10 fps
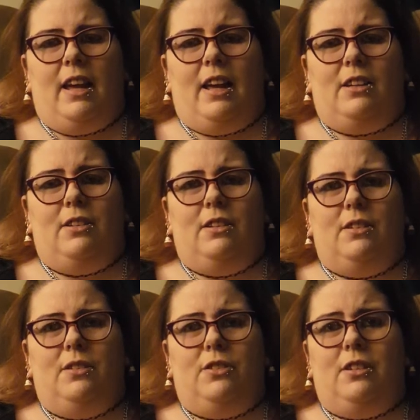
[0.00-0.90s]

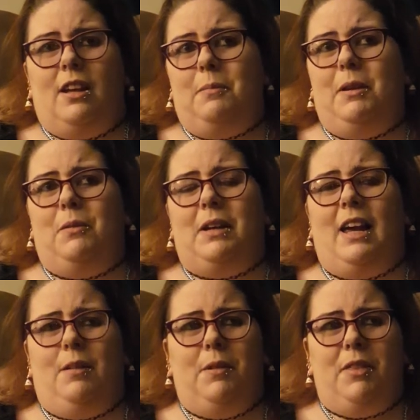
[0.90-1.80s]
And shouldn't I be
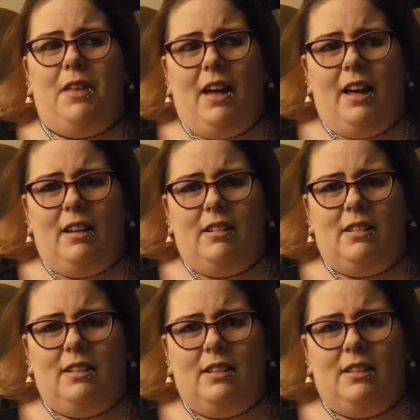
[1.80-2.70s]
okay with that?
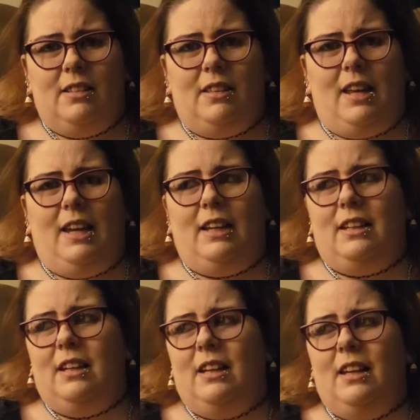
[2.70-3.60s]

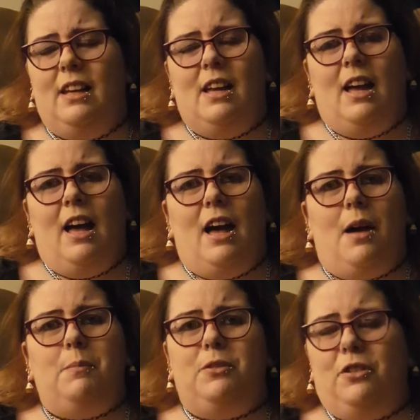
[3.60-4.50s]
Like,
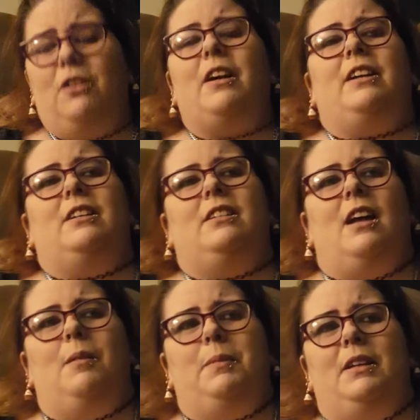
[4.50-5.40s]
I'm sure I could
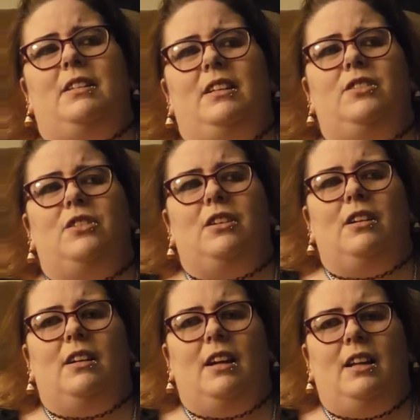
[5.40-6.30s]
not be a
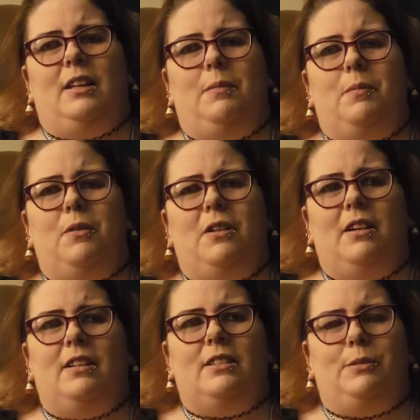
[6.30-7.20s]
teacher
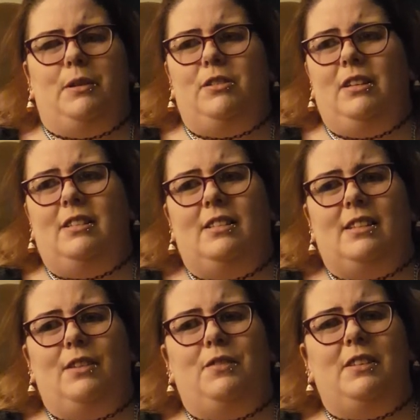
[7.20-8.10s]
anymore, especially since
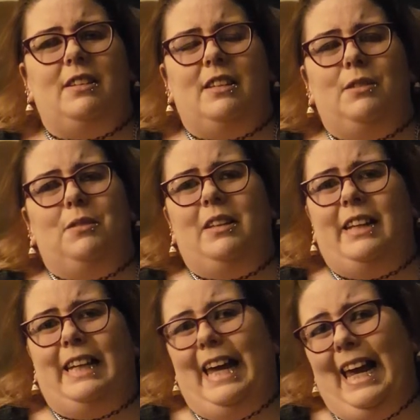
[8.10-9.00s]
I physically
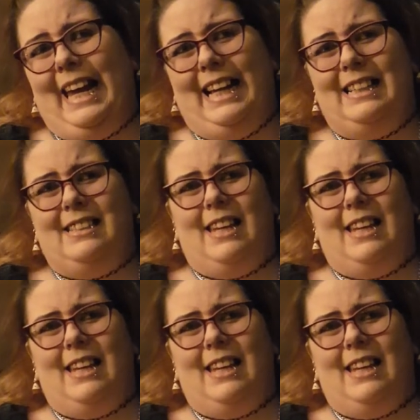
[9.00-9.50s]
really can't.